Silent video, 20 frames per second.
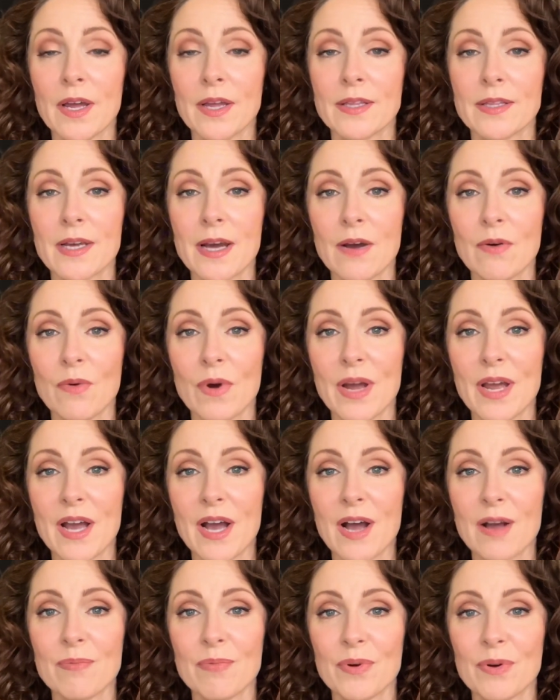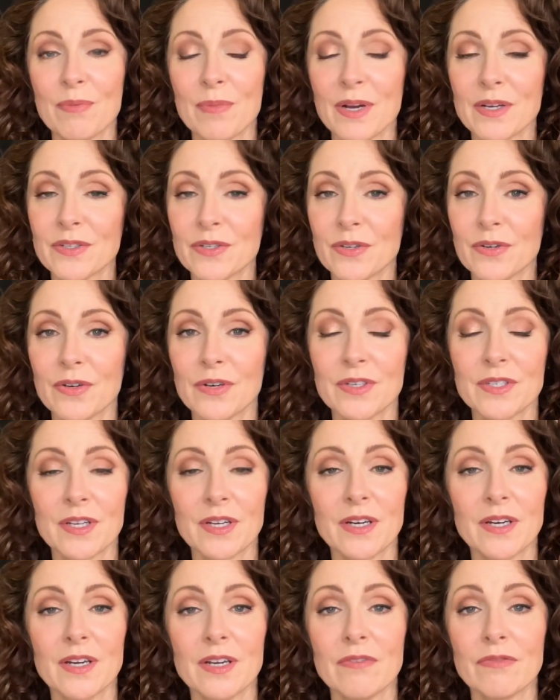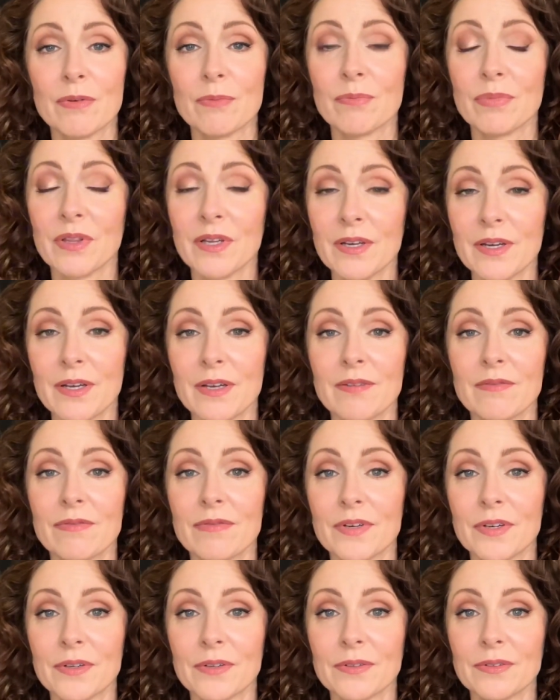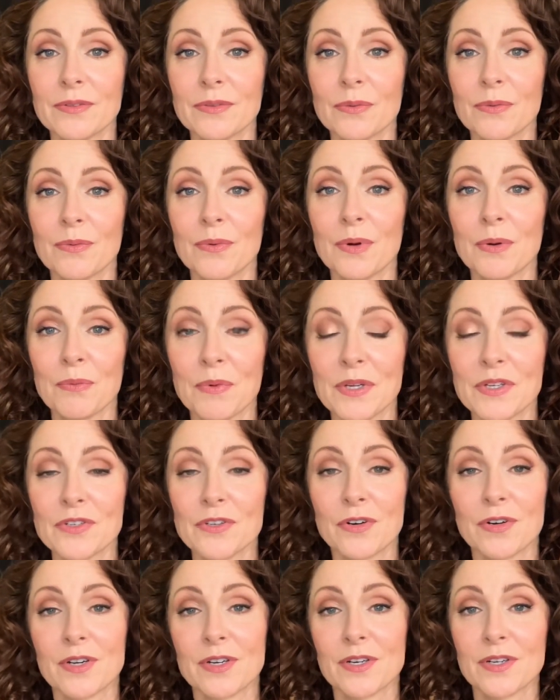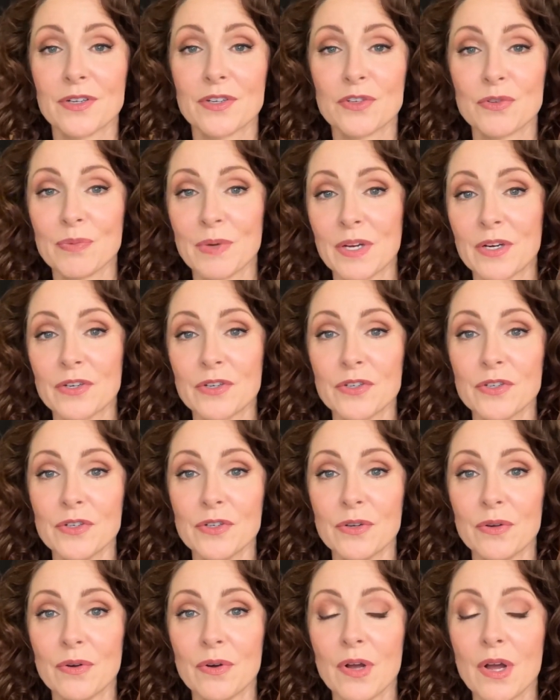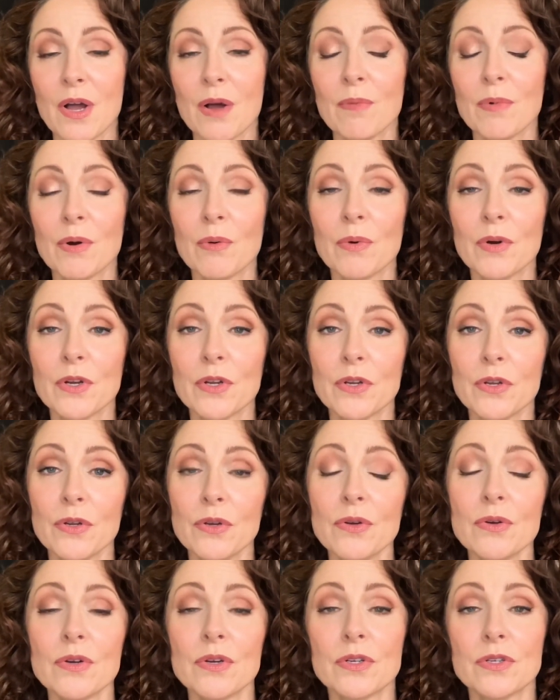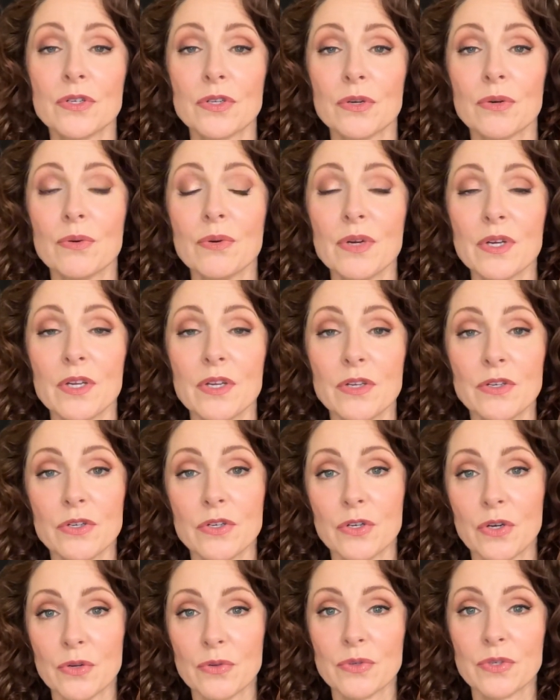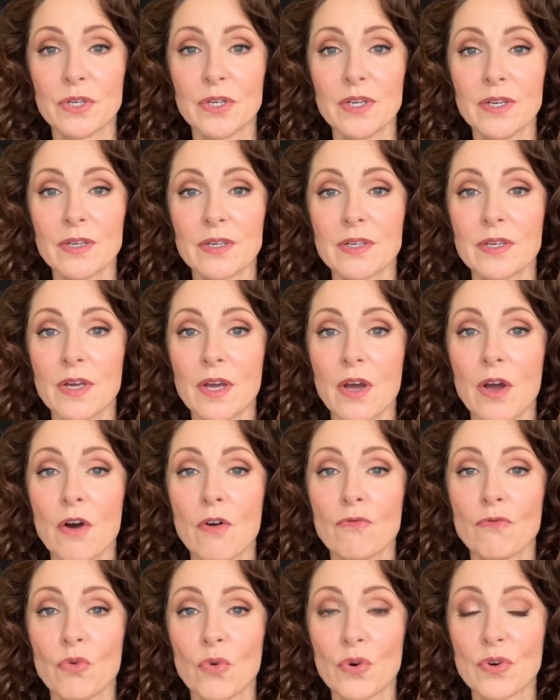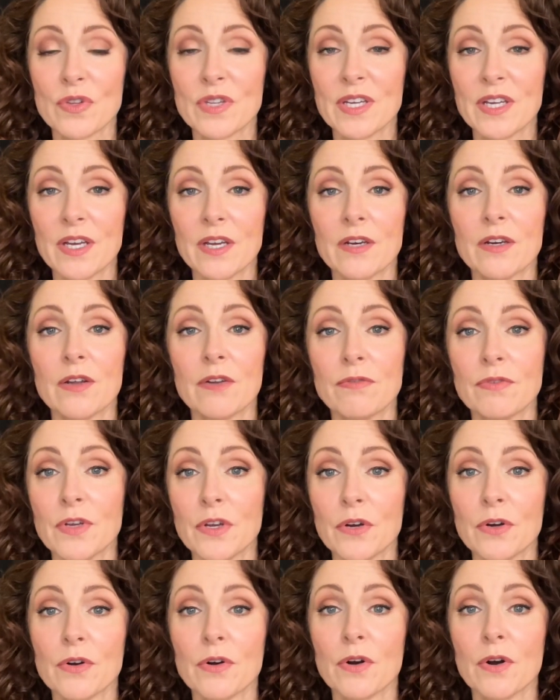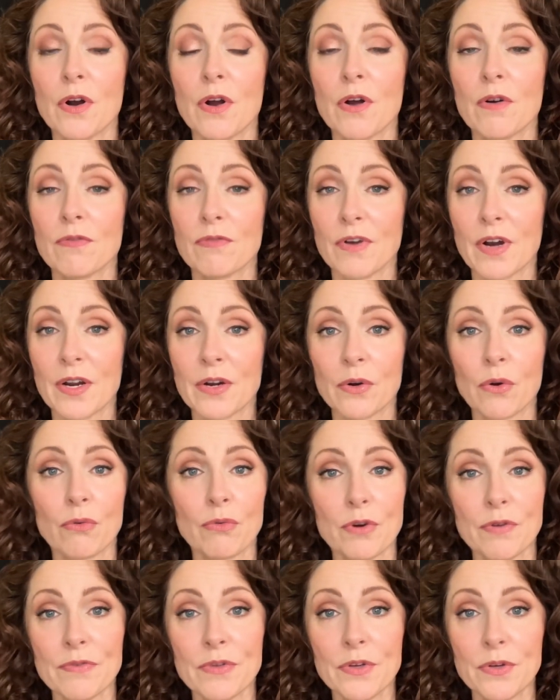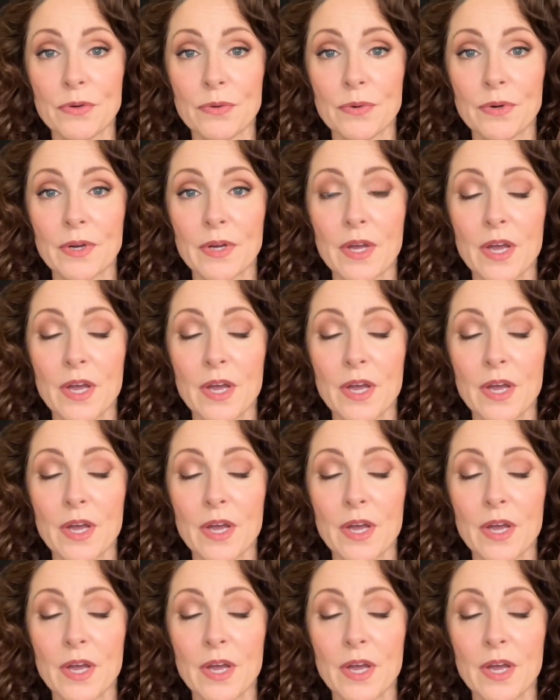That way I put my students at an even playing field when started in Spanish 2. But what you could do is use it for the end of year final review.